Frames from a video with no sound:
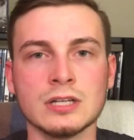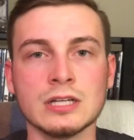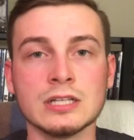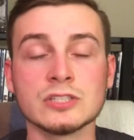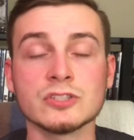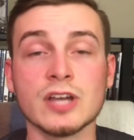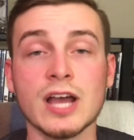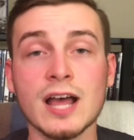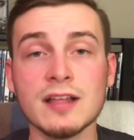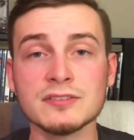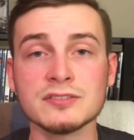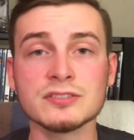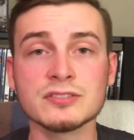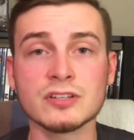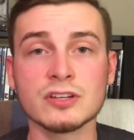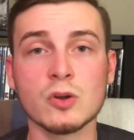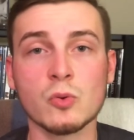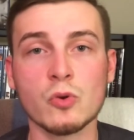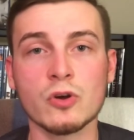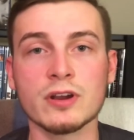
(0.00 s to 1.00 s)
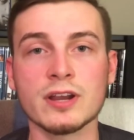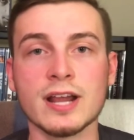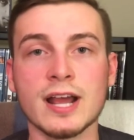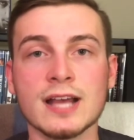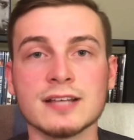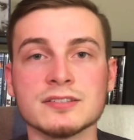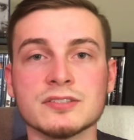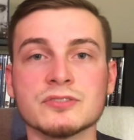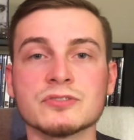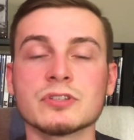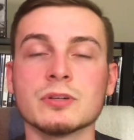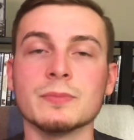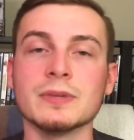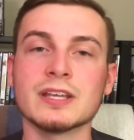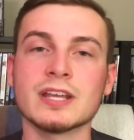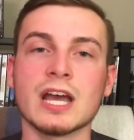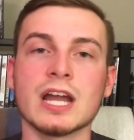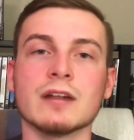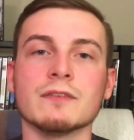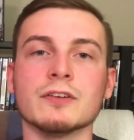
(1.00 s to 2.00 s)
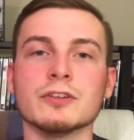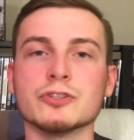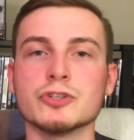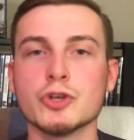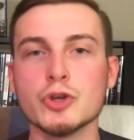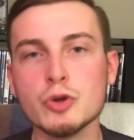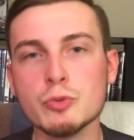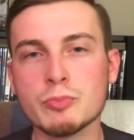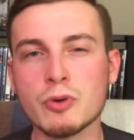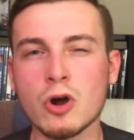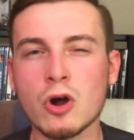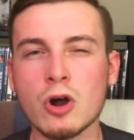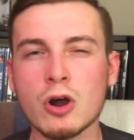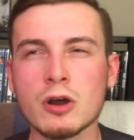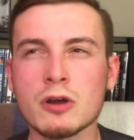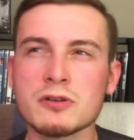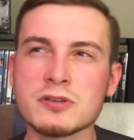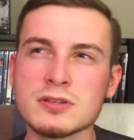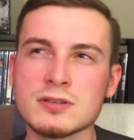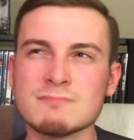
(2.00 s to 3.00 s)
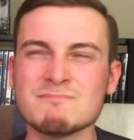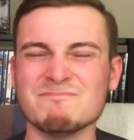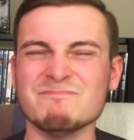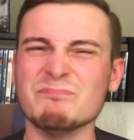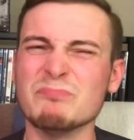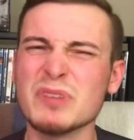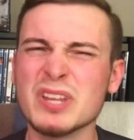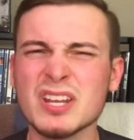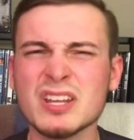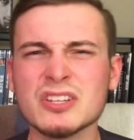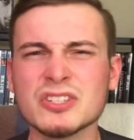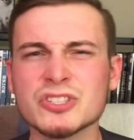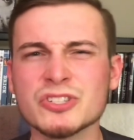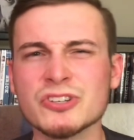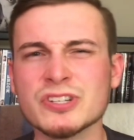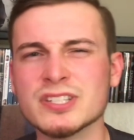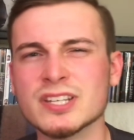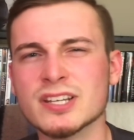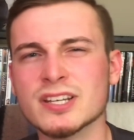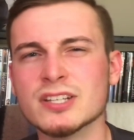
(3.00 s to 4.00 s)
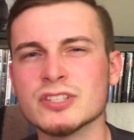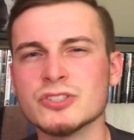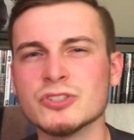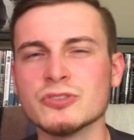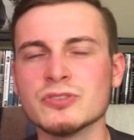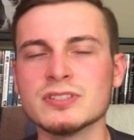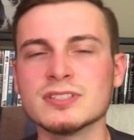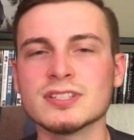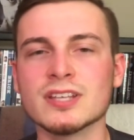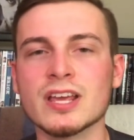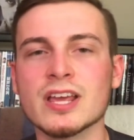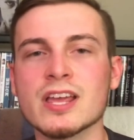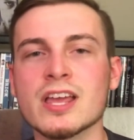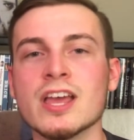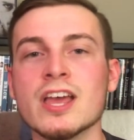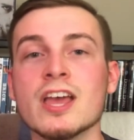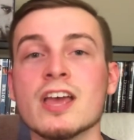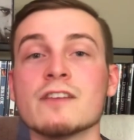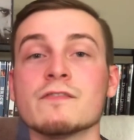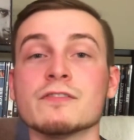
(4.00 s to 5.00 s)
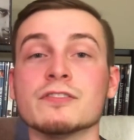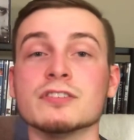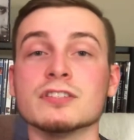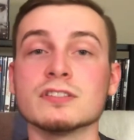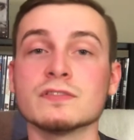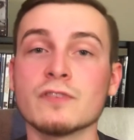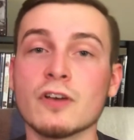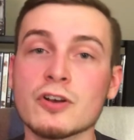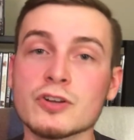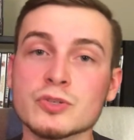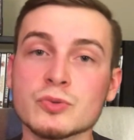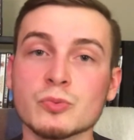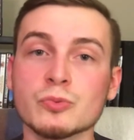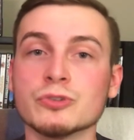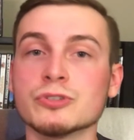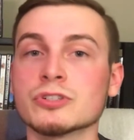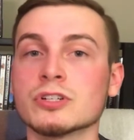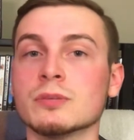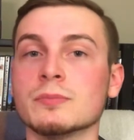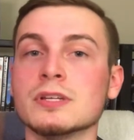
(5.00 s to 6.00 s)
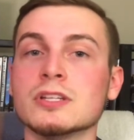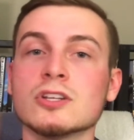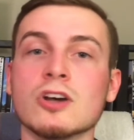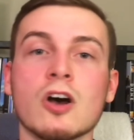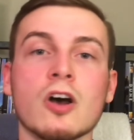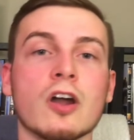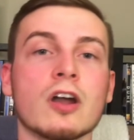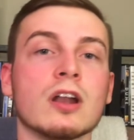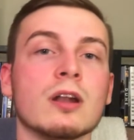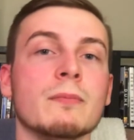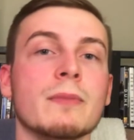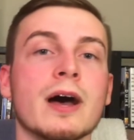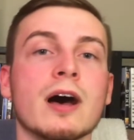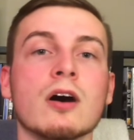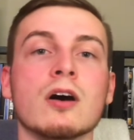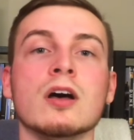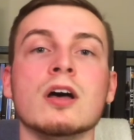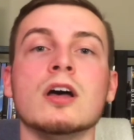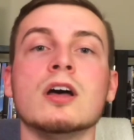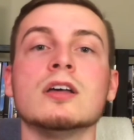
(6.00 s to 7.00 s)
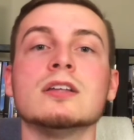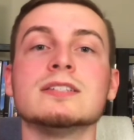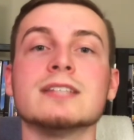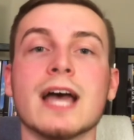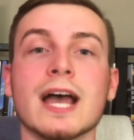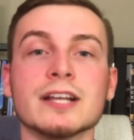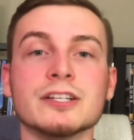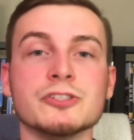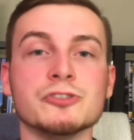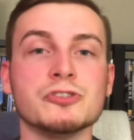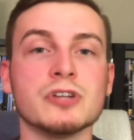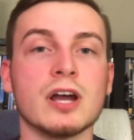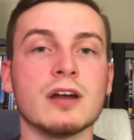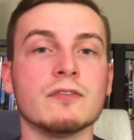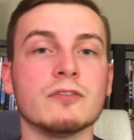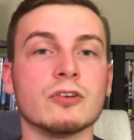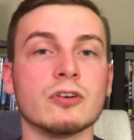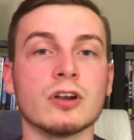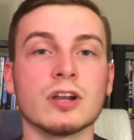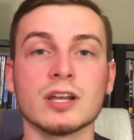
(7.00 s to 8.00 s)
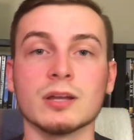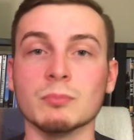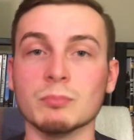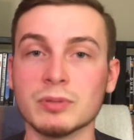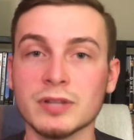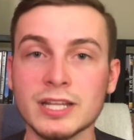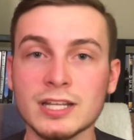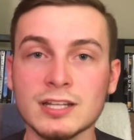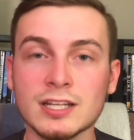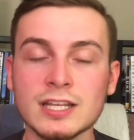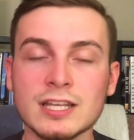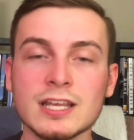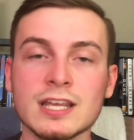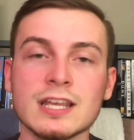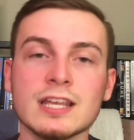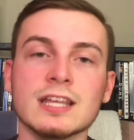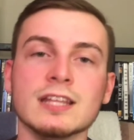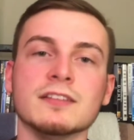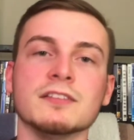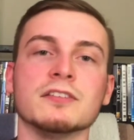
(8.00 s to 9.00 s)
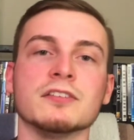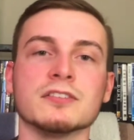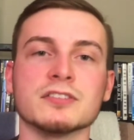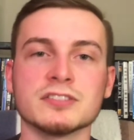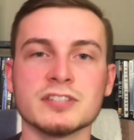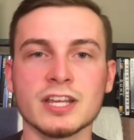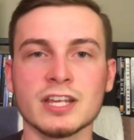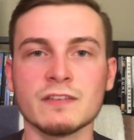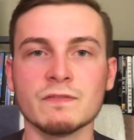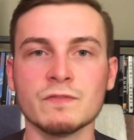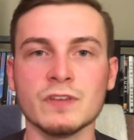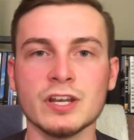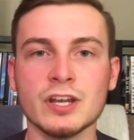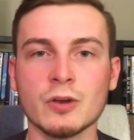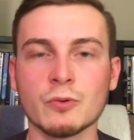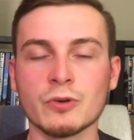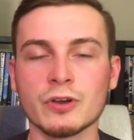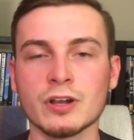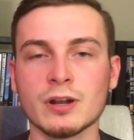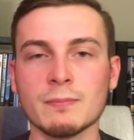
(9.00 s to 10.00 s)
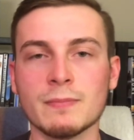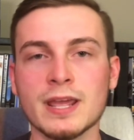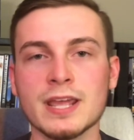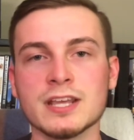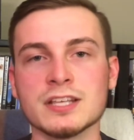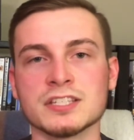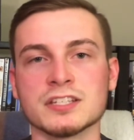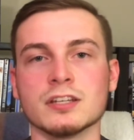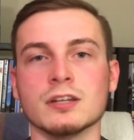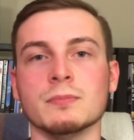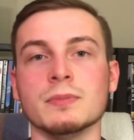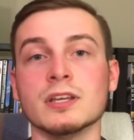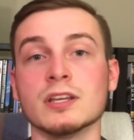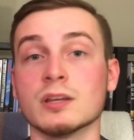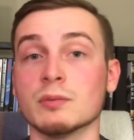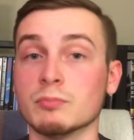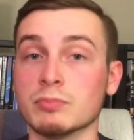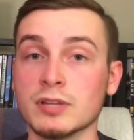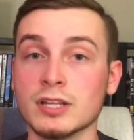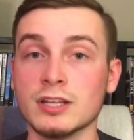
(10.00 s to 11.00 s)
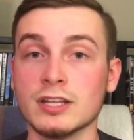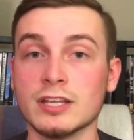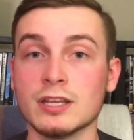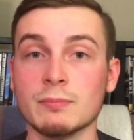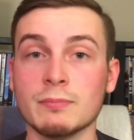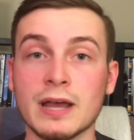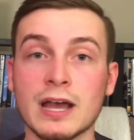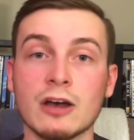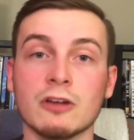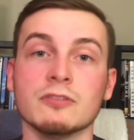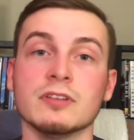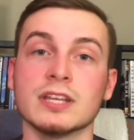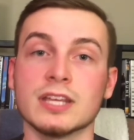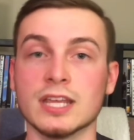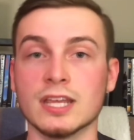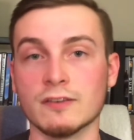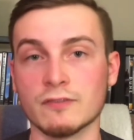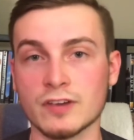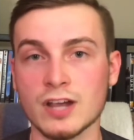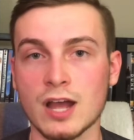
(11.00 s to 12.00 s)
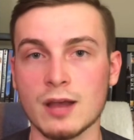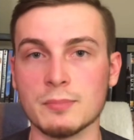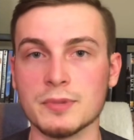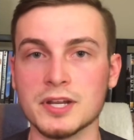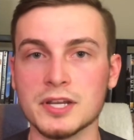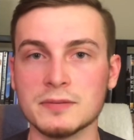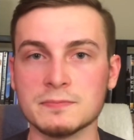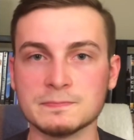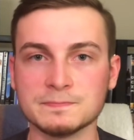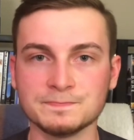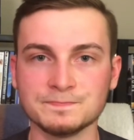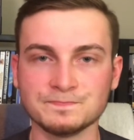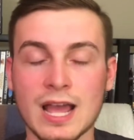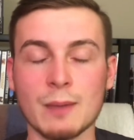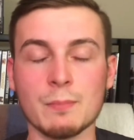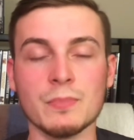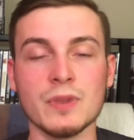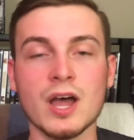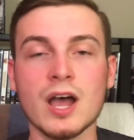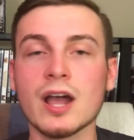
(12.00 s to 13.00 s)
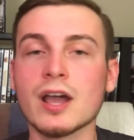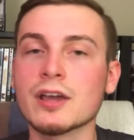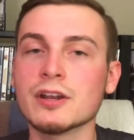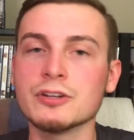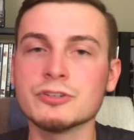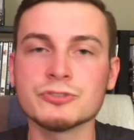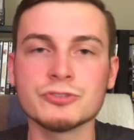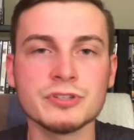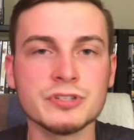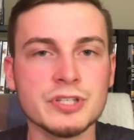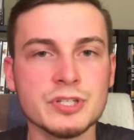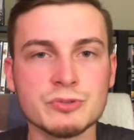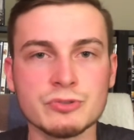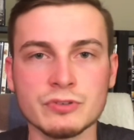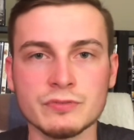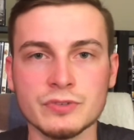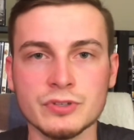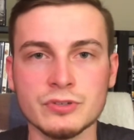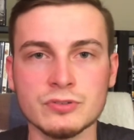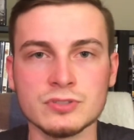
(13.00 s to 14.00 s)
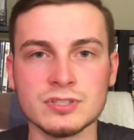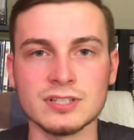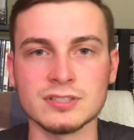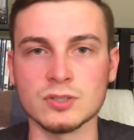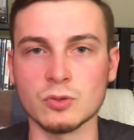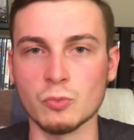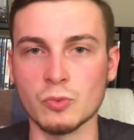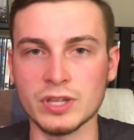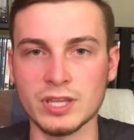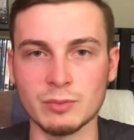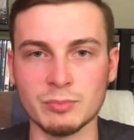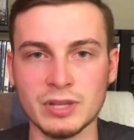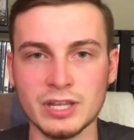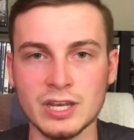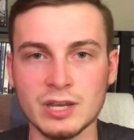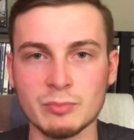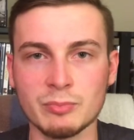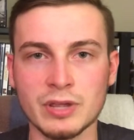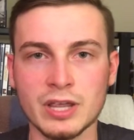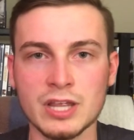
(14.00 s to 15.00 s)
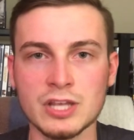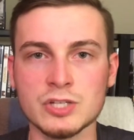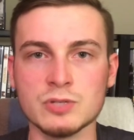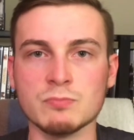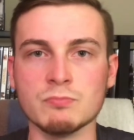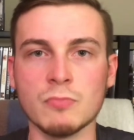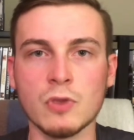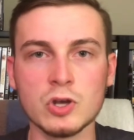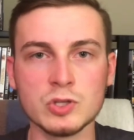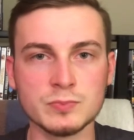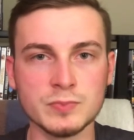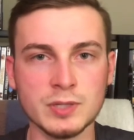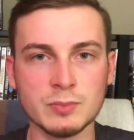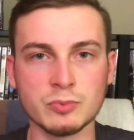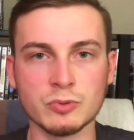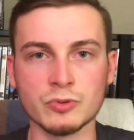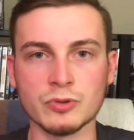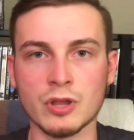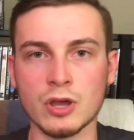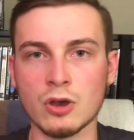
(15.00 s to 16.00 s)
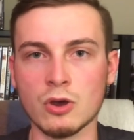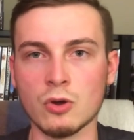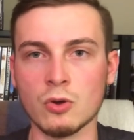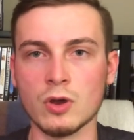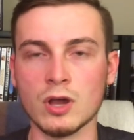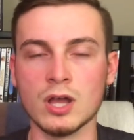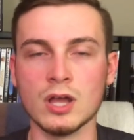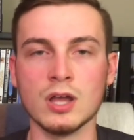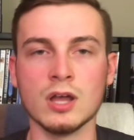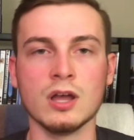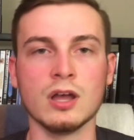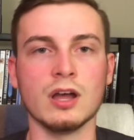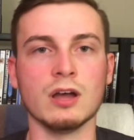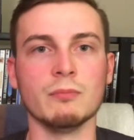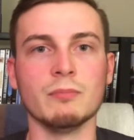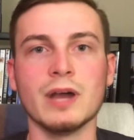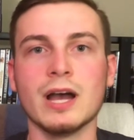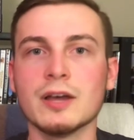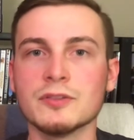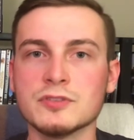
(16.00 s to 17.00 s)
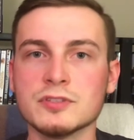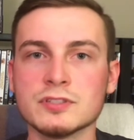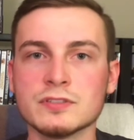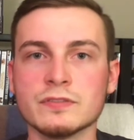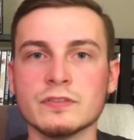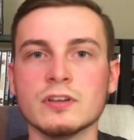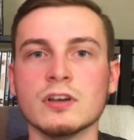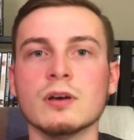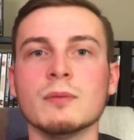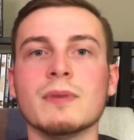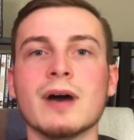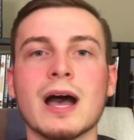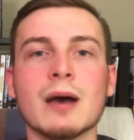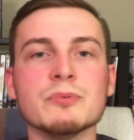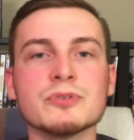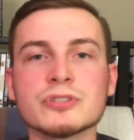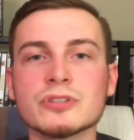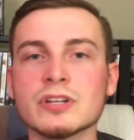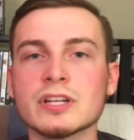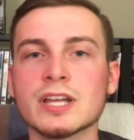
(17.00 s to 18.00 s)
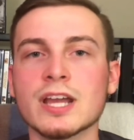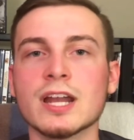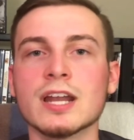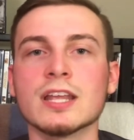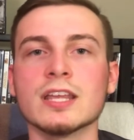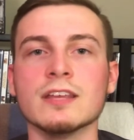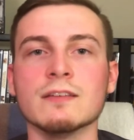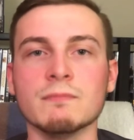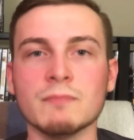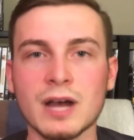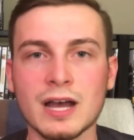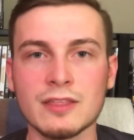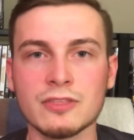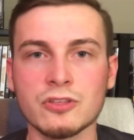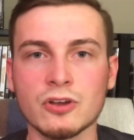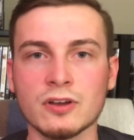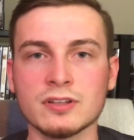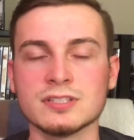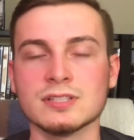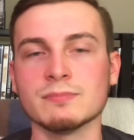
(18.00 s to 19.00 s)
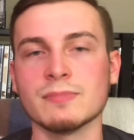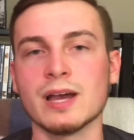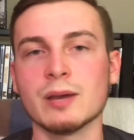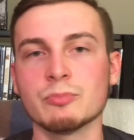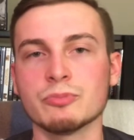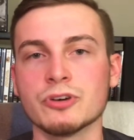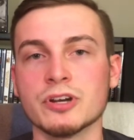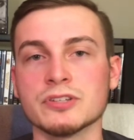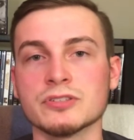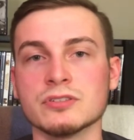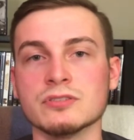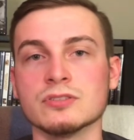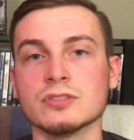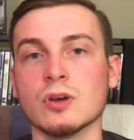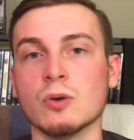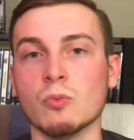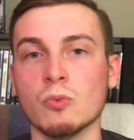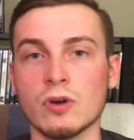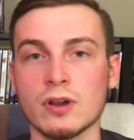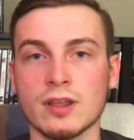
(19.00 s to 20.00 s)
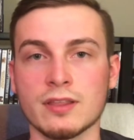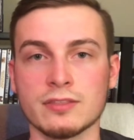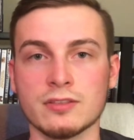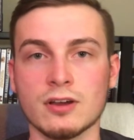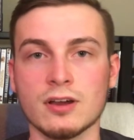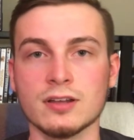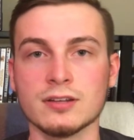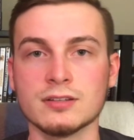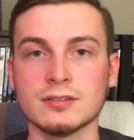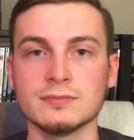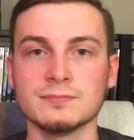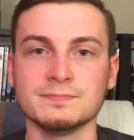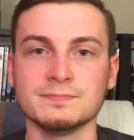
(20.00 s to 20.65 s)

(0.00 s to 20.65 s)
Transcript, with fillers: So how this is going to work, guys, This is going to be kind of a two-part mini-series, I guess you could say. For this first one, we're just going to be talking about Taxi Driver completely, and then the second video we're going to make is going to be completely about The King of Comedy. I'm not going to treat these reviews as a Wikipedia page. Most people know about this film. I'm just going to kind of give my thoughts and my impressions on what I thought.